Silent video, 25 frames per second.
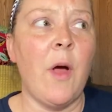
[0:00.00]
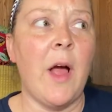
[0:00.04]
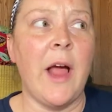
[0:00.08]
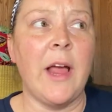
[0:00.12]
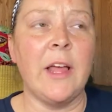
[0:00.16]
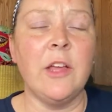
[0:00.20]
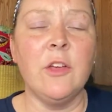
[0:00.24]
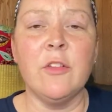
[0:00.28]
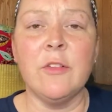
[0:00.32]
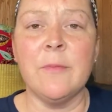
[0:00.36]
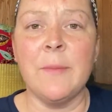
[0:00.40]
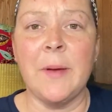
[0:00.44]
I
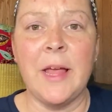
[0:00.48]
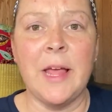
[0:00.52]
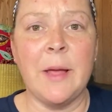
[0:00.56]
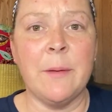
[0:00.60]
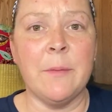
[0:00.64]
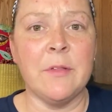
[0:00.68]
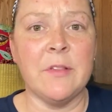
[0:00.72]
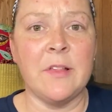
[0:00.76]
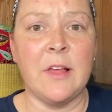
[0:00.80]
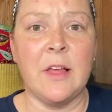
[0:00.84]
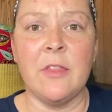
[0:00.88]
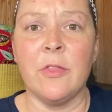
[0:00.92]
used my
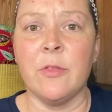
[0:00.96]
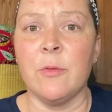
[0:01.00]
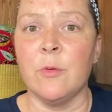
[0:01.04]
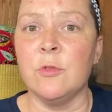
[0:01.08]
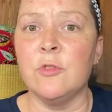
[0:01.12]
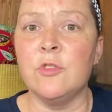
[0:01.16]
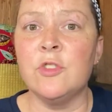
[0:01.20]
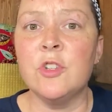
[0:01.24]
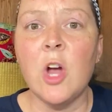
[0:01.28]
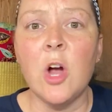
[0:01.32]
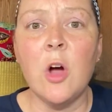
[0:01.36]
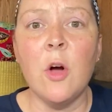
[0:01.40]
Amazon
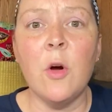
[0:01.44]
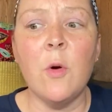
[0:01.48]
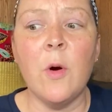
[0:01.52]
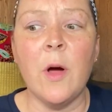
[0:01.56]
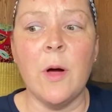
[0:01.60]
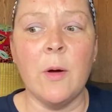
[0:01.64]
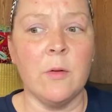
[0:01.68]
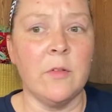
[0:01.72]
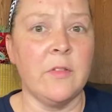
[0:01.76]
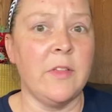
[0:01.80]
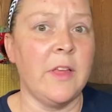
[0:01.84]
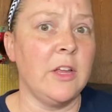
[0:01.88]
through Joe.
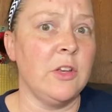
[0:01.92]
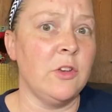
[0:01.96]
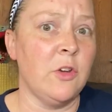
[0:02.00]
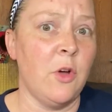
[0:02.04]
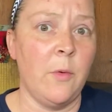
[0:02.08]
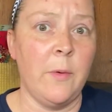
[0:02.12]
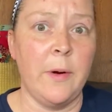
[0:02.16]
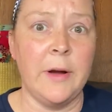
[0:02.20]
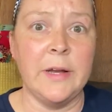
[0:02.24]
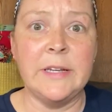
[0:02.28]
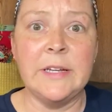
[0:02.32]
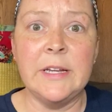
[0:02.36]
I was like,
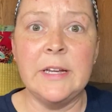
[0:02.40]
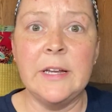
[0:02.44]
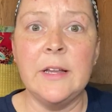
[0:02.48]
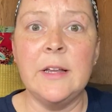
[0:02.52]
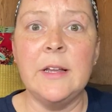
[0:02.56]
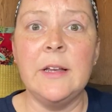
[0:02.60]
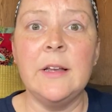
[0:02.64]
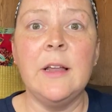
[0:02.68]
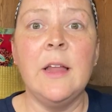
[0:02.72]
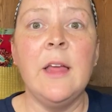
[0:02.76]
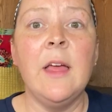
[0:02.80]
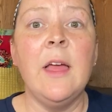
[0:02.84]
no, I
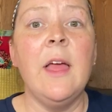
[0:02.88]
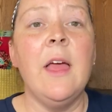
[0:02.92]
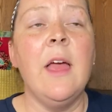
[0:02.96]
didn't.